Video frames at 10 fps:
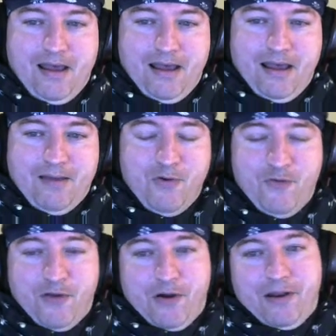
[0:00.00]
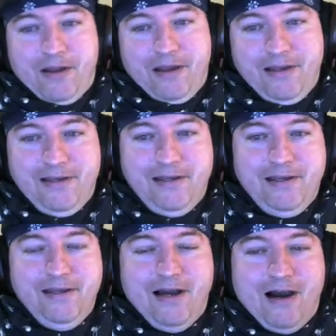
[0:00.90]
moving on.
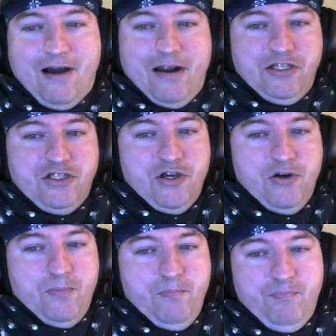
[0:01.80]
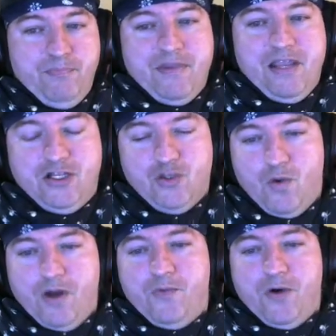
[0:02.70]
Alright, so it's a
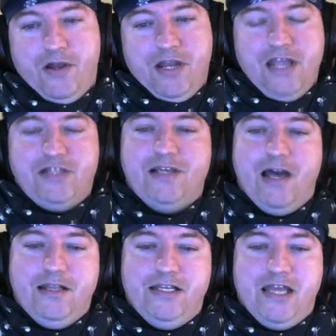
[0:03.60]
1/1. It's got Death